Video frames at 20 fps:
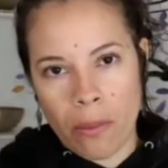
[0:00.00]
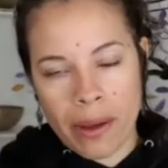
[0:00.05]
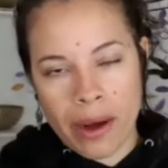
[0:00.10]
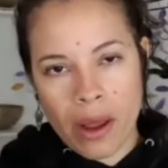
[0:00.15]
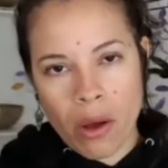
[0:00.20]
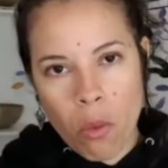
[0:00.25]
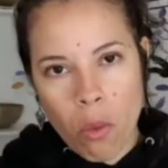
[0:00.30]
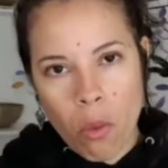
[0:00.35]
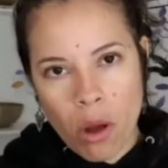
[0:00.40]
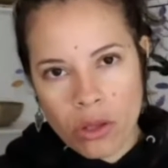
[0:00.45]

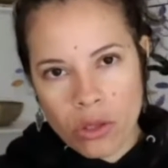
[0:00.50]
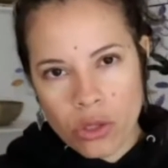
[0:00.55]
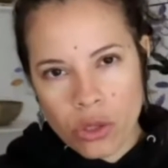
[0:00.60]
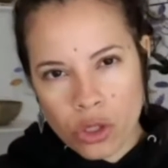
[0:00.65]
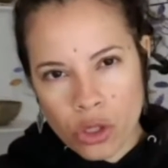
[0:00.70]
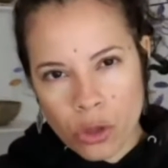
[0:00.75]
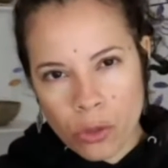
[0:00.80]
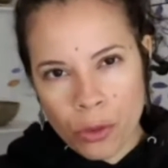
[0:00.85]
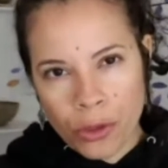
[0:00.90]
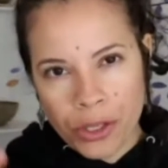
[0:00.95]
But I want
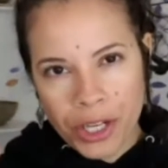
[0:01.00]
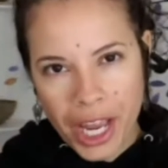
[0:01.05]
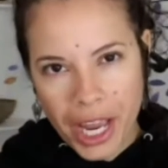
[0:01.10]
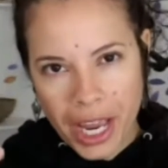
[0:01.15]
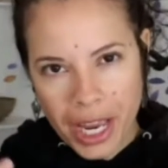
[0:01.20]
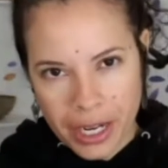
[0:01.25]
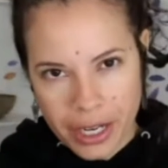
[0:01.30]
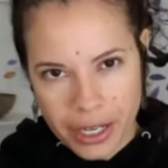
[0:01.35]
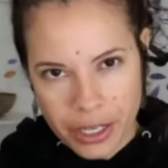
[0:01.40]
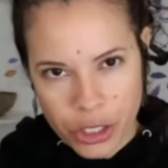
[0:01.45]
you to put
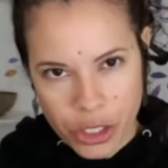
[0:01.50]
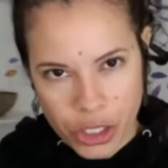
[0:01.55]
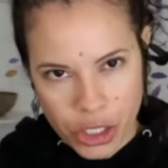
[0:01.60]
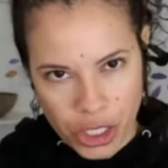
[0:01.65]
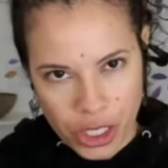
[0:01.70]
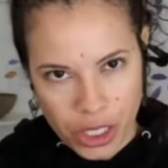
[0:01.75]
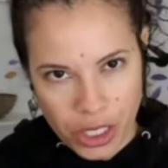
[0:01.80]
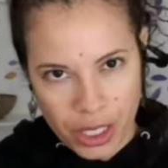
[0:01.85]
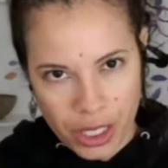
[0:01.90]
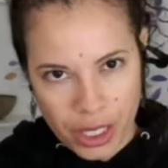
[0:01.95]

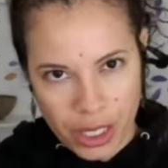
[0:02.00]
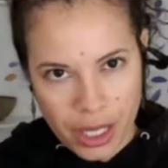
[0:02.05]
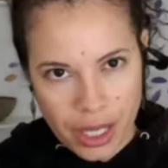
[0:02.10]
energy.